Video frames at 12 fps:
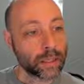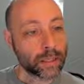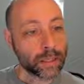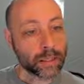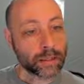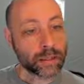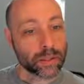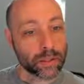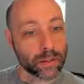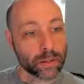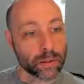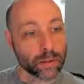And
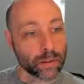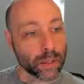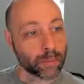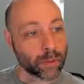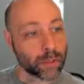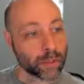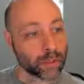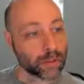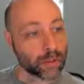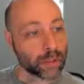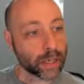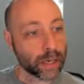so I'm going to
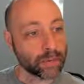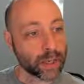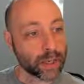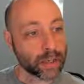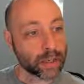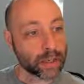start, I'm not